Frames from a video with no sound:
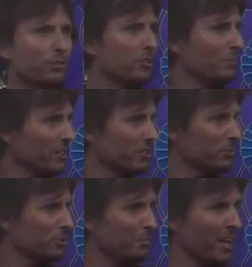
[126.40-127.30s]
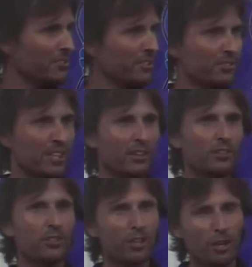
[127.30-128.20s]
new dimensional spaces that
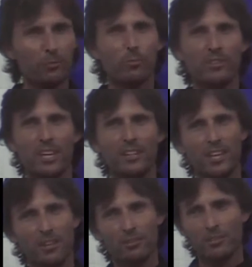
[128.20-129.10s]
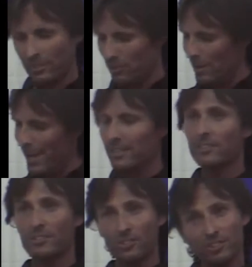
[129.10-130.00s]
could cope with their
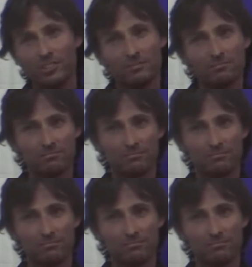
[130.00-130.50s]
degraded condition.